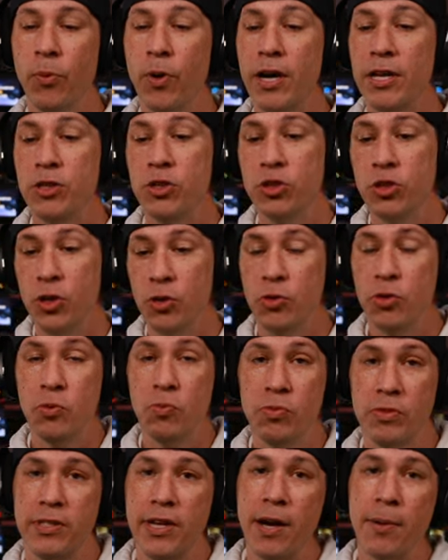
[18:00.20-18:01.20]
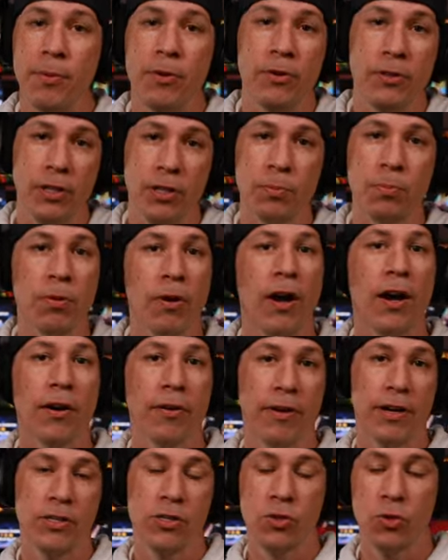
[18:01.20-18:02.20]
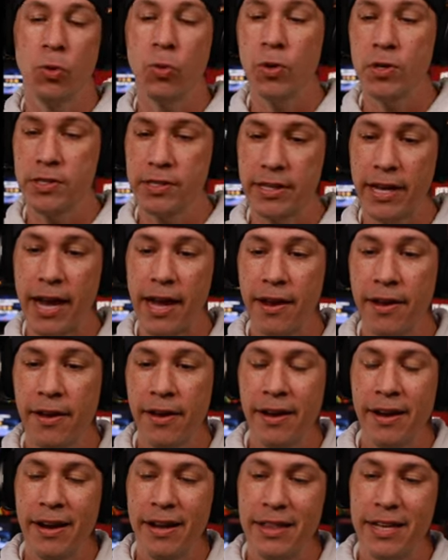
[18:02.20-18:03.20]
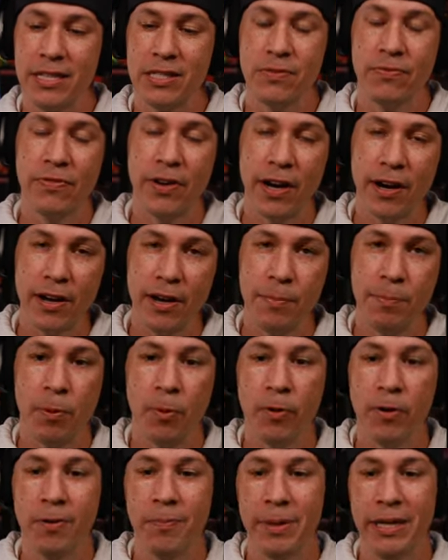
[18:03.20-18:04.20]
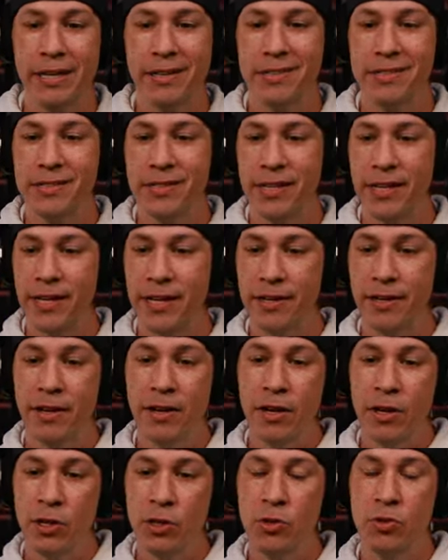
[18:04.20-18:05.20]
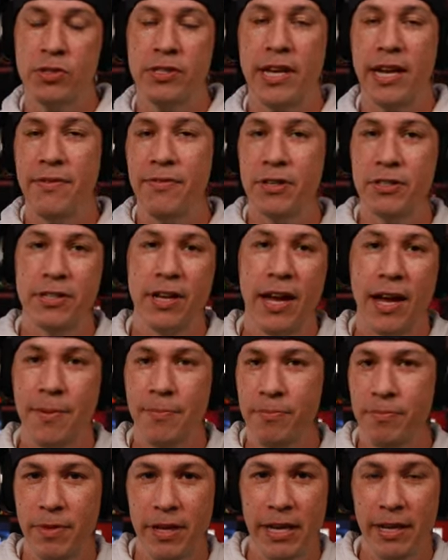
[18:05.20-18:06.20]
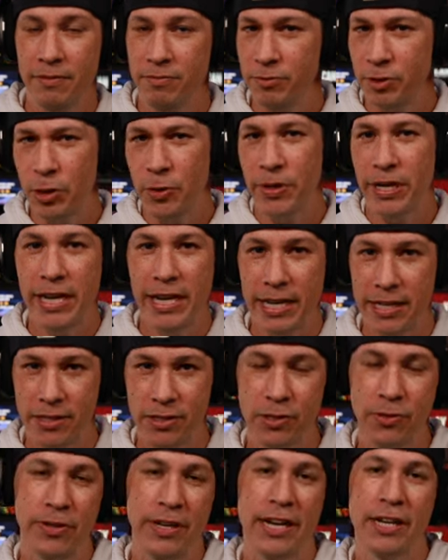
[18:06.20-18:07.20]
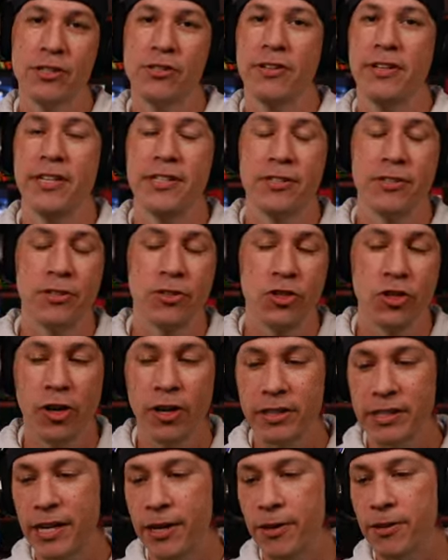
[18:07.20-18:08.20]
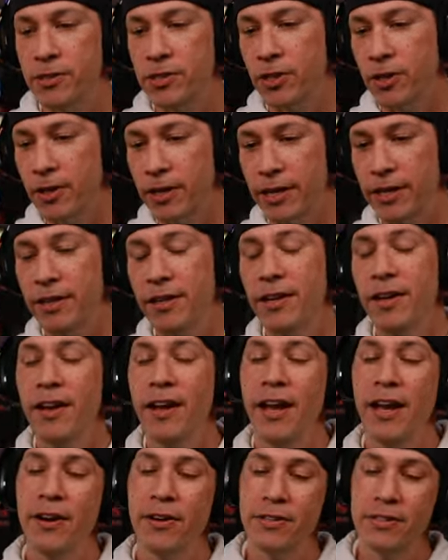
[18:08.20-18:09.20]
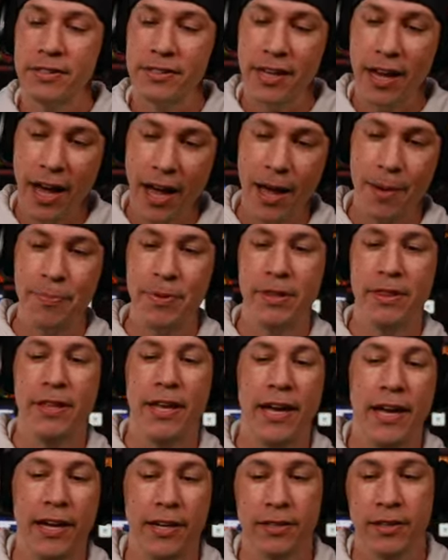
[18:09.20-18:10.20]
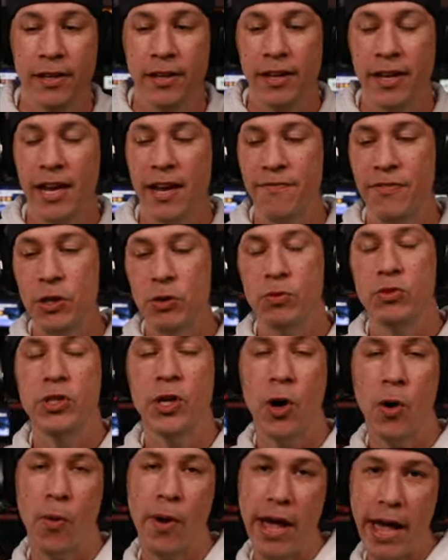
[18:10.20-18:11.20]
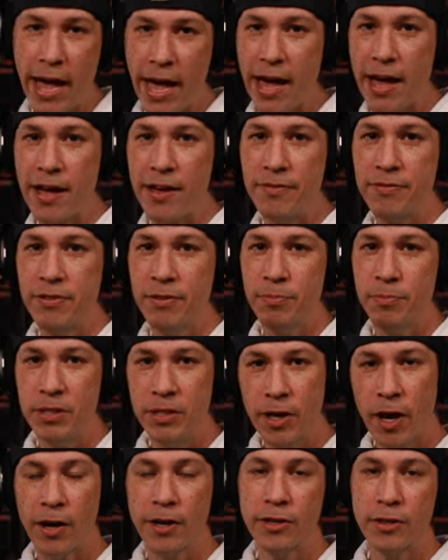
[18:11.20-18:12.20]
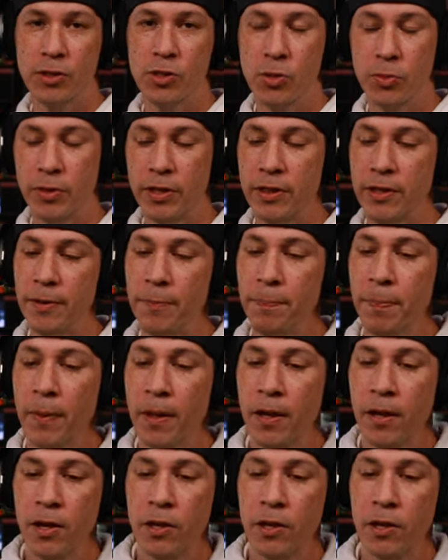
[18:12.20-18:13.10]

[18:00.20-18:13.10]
of one. So you double your progress towards that. And that's very important because then you save your time doing hits, doing extra hits to a shark tower target. And on top of that, if you don't have binoculars with it,